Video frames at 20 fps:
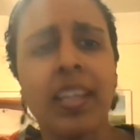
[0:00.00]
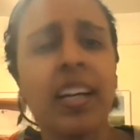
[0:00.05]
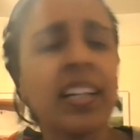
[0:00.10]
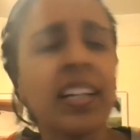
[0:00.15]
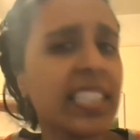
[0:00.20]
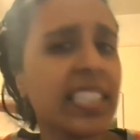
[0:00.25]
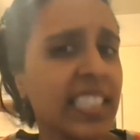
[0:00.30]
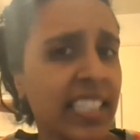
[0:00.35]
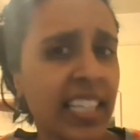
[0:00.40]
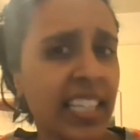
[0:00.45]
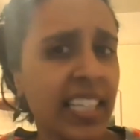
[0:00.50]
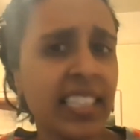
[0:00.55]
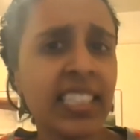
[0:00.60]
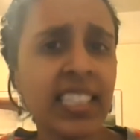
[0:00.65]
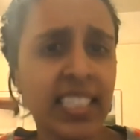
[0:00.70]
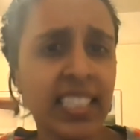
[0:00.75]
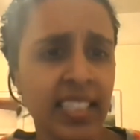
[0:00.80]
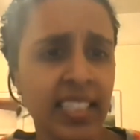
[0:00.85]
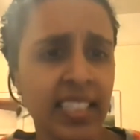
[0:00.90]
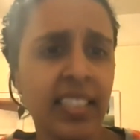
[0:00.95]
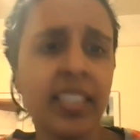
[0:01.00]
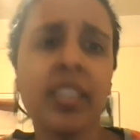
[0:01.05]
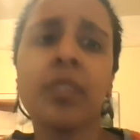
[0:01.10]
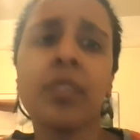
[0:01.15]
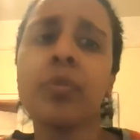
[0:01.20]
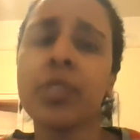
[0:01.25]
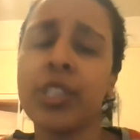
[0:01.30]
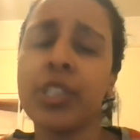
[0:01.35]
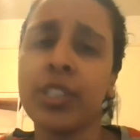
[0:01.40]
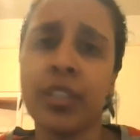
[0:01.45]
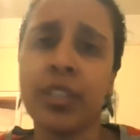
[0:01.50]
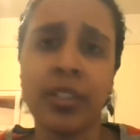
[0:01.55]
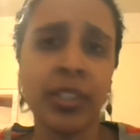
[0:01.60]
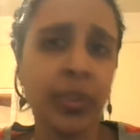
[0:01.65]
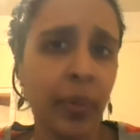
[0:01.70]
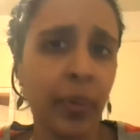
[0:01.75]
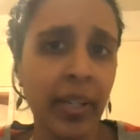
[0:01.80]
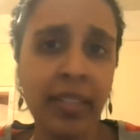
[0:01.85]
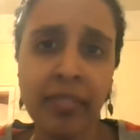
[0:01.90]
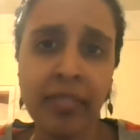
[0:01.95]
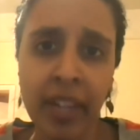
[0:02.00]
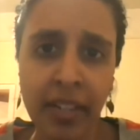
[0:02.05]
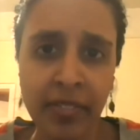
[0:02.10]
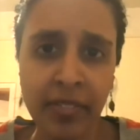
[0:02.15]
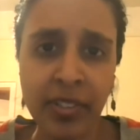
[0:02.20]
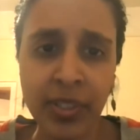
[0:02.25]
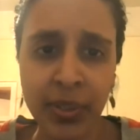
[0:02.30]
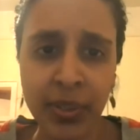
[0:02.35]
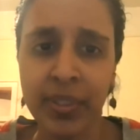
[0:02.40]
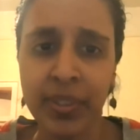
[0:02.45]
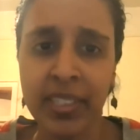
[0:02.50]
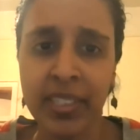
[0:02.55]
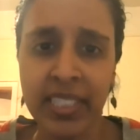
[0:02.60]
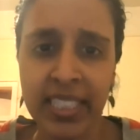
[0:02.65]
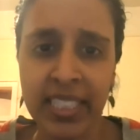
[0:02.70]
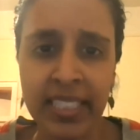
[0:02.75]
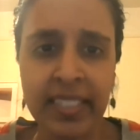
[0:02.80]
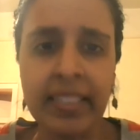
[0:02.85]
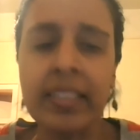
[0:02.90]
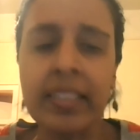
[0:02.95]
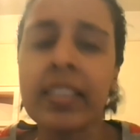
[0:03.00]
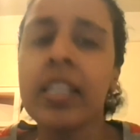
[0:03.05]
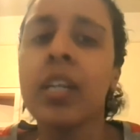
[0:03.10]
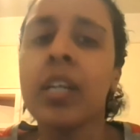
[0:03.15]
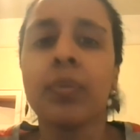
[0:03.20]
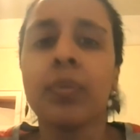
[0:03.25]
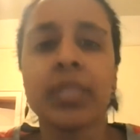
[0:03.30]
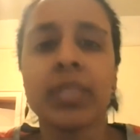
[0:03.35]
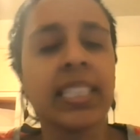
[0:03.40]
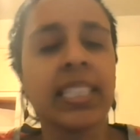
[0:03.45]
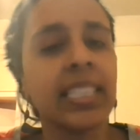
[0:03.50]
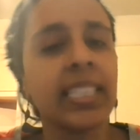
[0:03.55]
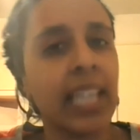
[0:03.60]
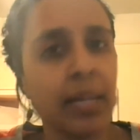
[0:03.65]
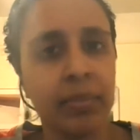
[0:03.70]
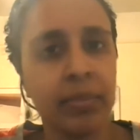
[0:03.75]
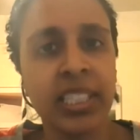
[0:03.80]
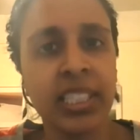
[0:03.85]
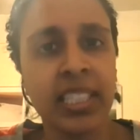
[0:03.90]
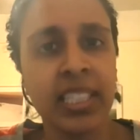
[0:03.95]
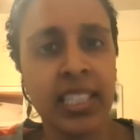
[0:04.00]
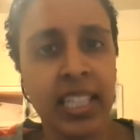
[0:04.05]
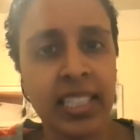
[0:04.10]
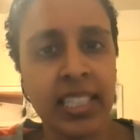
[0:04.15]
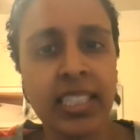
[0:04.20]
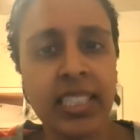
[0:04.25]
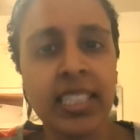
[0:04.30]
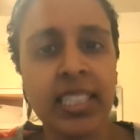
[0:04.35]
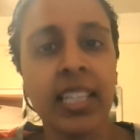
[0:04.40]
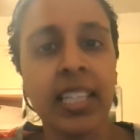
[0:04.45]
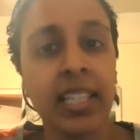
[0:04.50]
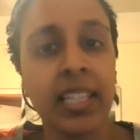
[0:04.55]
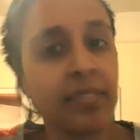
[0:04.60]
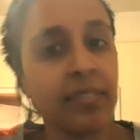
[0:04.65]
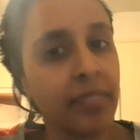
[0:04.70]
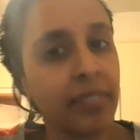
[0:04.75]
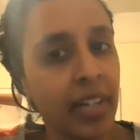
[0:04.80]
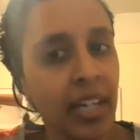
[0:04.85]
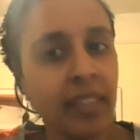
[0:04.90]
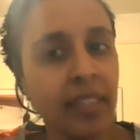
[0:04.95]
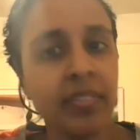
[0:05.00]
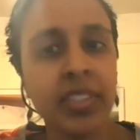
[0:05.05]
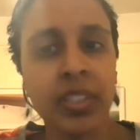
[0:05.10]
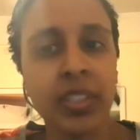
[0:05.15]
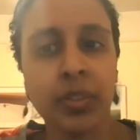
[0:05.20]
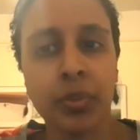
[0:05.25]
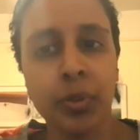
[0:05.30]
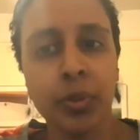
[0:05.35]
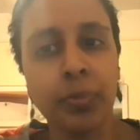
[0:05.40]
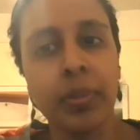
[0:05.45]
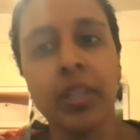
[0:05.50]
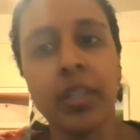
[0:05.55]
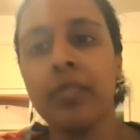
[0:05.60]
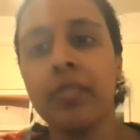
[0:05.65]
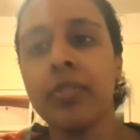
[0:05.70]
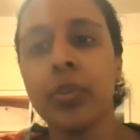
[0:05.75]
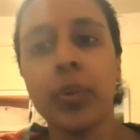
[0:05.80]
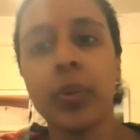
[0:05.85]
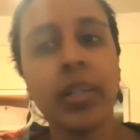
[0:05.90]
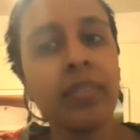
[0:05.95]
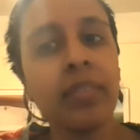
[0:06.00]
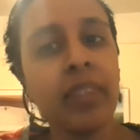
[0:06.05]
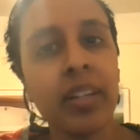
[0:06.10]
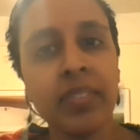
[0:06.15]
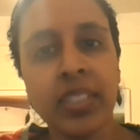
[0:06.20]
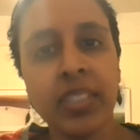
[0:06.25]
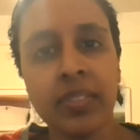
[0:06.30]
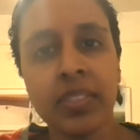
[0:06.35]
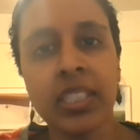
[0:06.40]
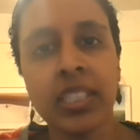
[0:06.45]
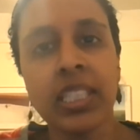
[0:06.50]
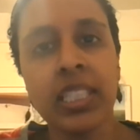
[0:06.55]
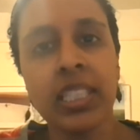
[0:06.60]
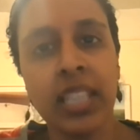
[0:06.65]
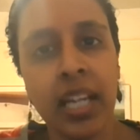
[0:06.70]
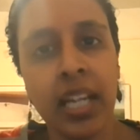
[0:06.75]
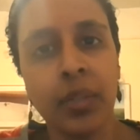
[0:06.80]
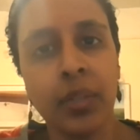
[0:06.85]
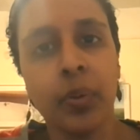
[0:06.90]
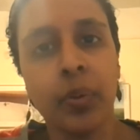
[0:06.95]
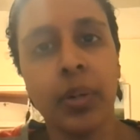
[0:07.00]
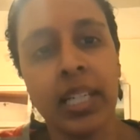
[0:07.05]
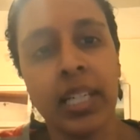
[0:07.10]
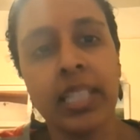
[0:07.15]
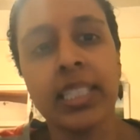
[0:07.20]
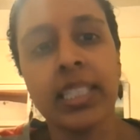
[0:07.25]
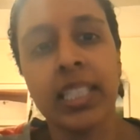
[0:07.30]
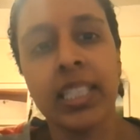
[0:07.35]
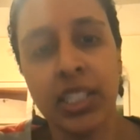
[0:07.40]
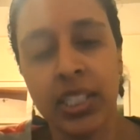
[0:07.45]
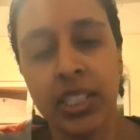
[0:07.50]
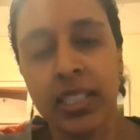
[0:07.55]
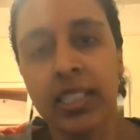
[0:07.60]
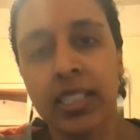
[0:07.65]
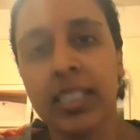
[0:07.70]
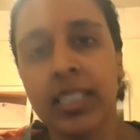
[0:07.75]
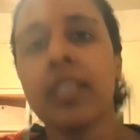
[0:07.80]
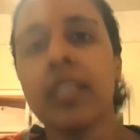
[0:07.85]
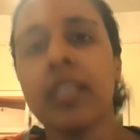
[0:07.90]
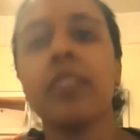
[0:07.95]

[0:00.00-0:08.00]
Uh, the CICC, which turned 25 years old this year, was established in 1995 as a group of 25 civil society organizations